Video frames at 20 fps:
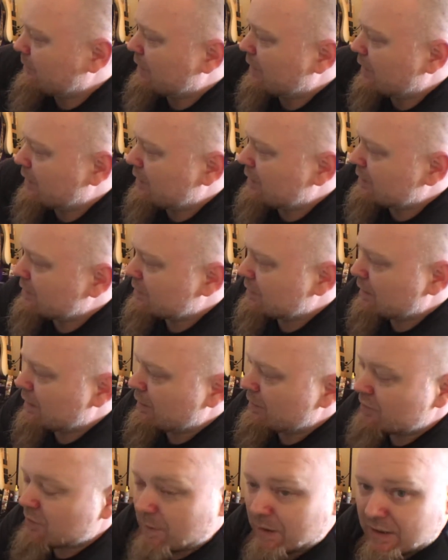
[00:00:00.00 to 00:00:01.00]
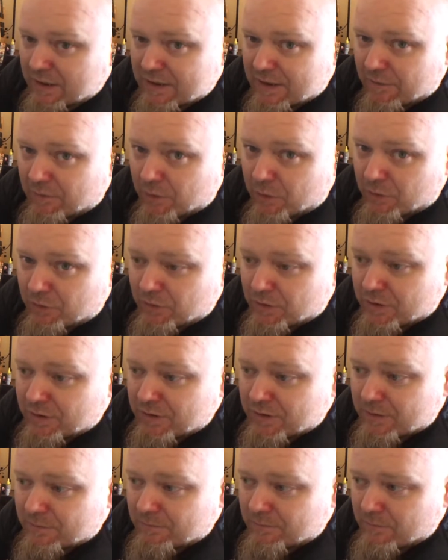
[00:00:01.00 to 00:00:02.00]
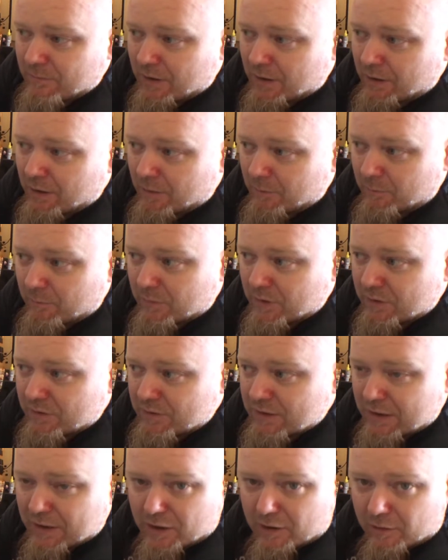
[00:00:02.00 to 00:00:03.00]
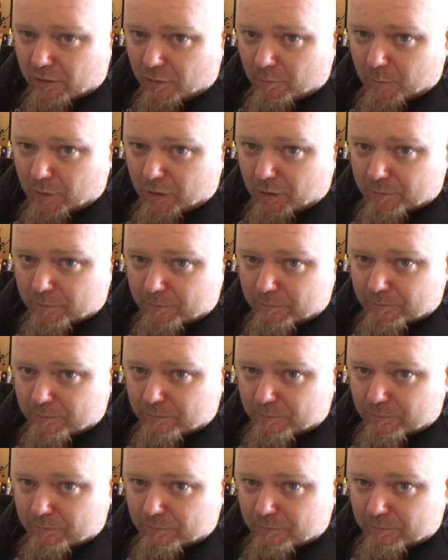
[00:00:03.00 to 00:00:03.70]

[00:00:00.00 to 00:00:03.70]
Like these 2700s can take a lot more